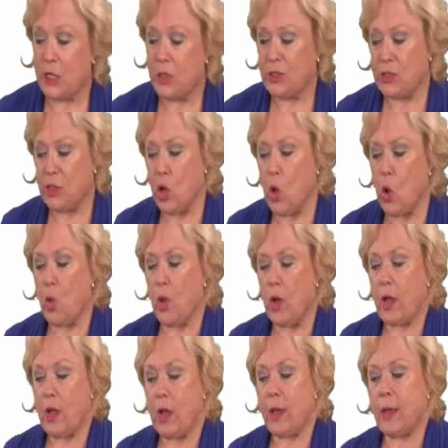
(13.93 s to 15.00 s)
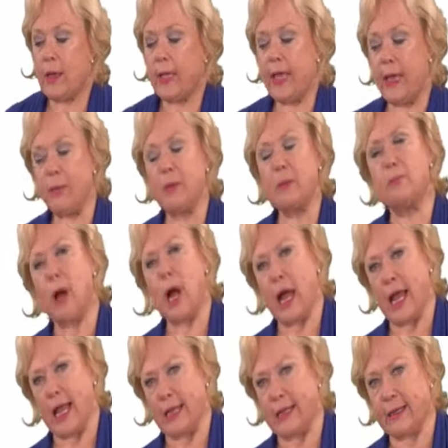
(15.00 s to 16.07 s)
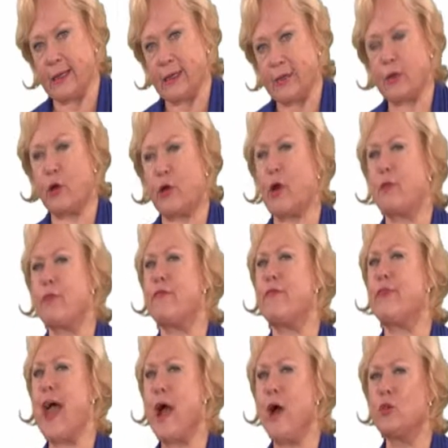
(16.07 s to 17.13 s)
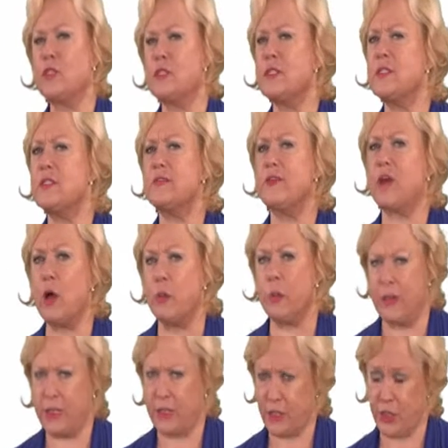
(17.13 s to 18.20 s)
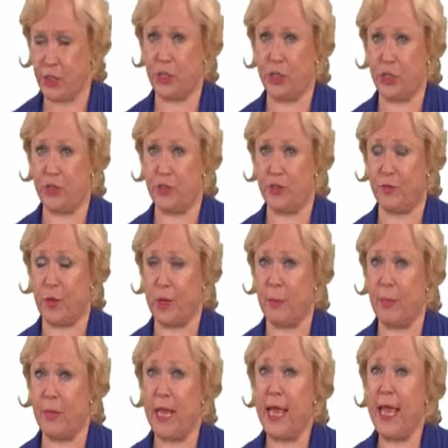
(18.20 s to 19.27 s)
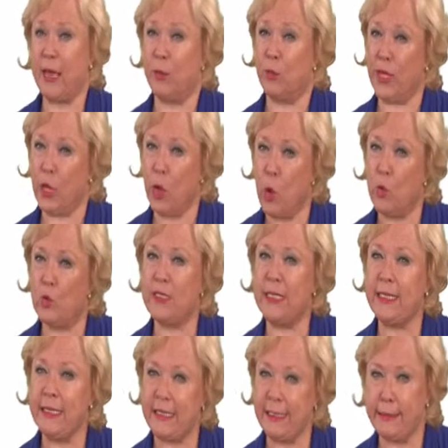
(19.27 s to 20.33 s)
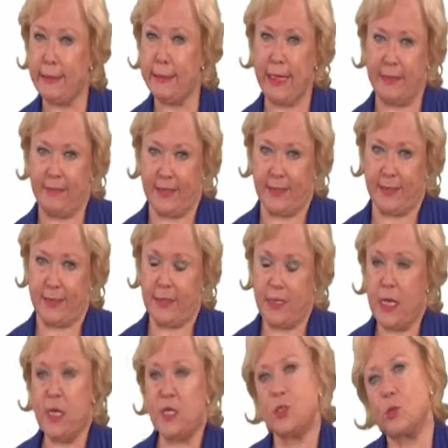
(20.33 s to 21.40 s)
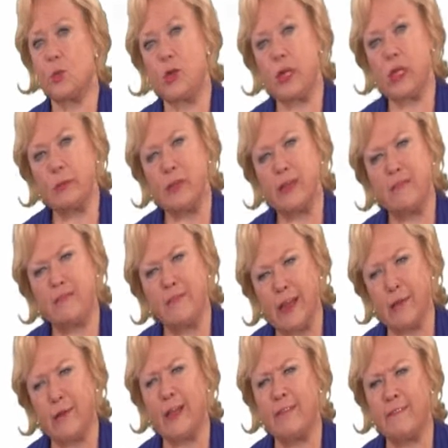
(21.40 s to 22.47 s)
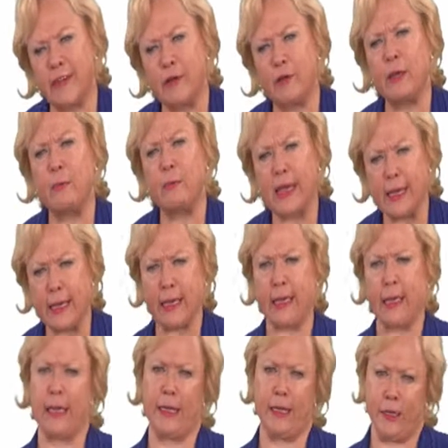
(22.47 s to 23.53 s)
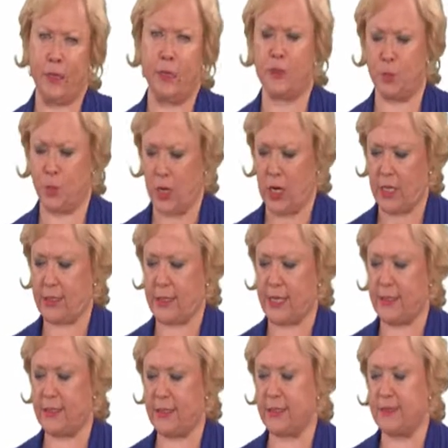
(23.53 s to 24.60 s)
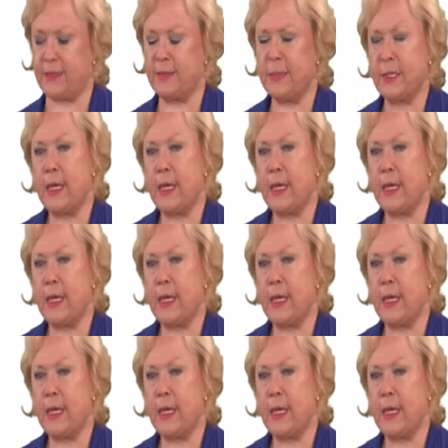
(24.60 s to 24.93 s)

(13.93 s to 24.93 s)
So keep in mind, there are thousands of companies to choose from and we only need 11. So we're going to be very, very picky in this process.